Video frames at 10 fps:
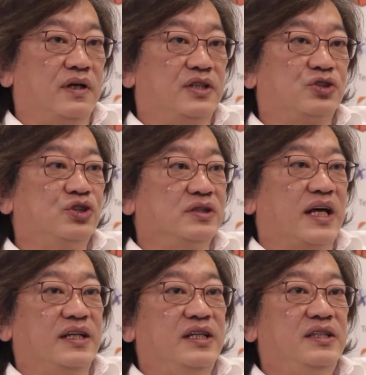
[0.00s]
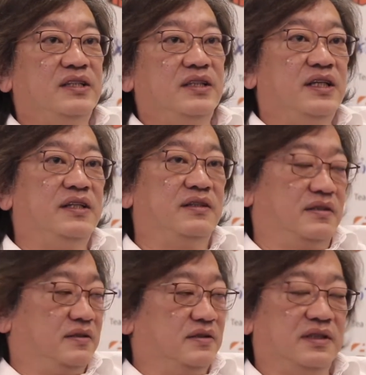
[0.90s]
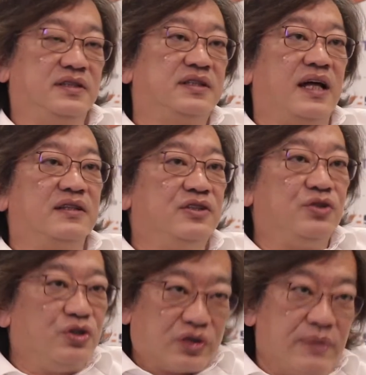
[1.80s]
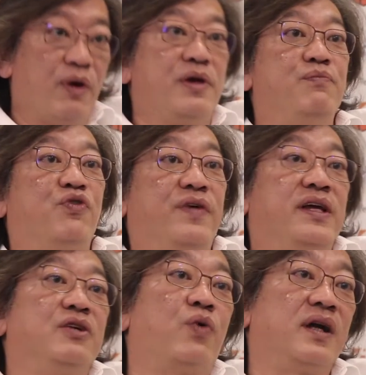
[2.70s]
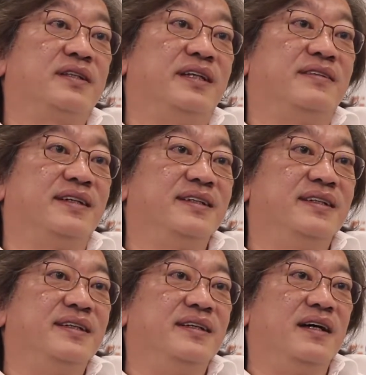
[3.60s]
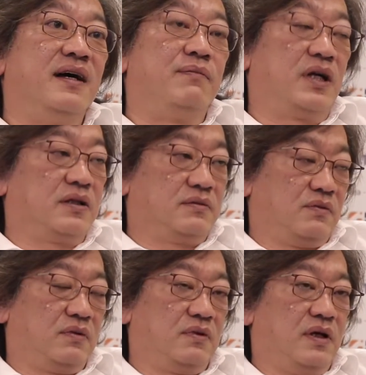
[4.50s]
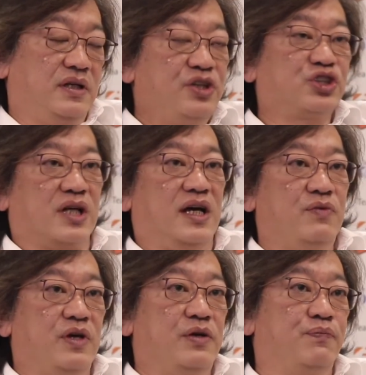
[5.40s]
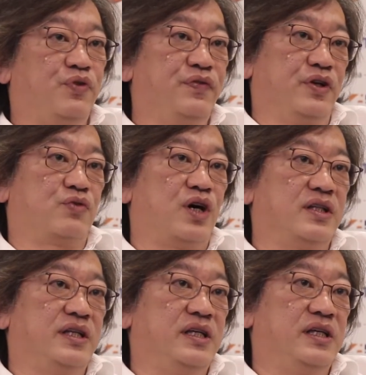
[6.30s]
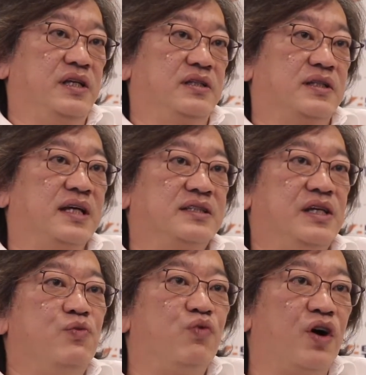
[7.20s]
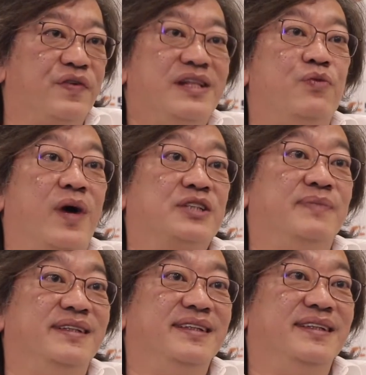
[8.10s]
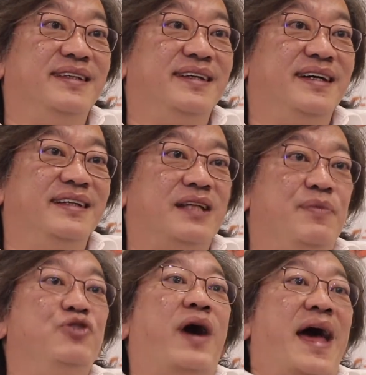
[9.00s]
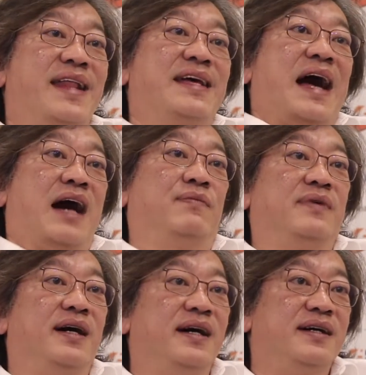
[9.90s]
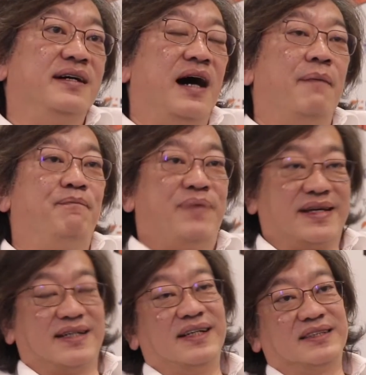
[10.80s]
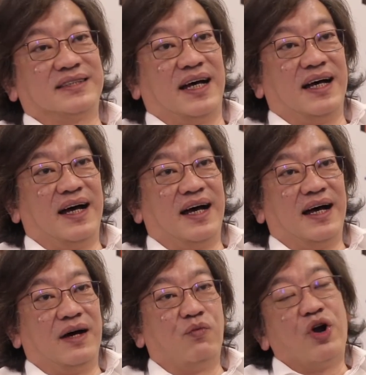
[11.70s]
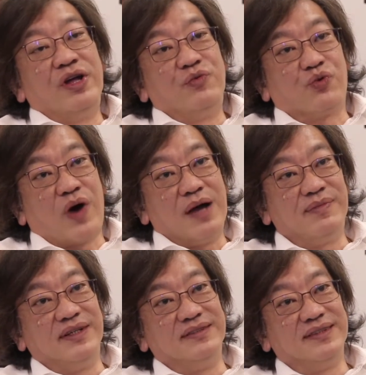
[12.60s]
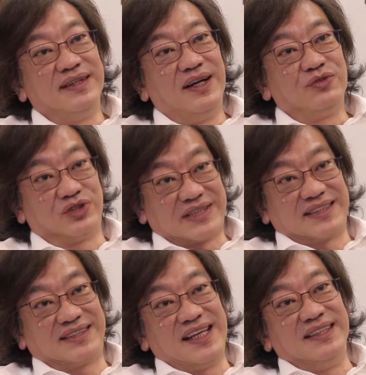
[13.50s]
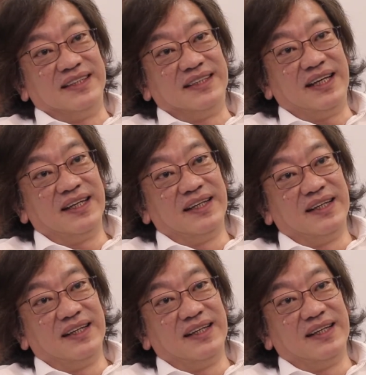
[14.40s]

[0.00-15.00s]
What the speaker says: it's good that you keep on improving in quality, right? But each time when improving quality, it does involve in investment. That means you are adding up a bigger volume requirement to sustain, you see,